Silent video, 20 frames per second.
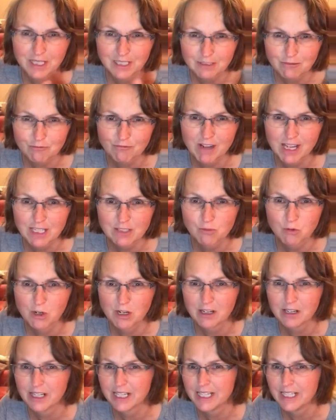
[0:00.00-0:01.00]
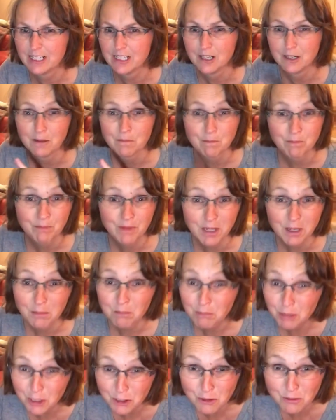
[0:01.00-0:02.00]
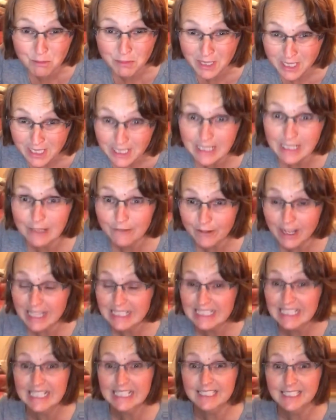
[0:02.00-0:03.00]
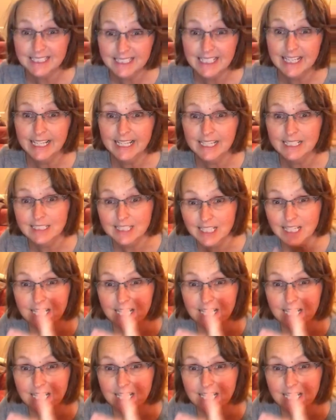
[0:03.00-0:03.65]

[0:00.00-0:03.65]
Red wine, poop, if I dare to say it,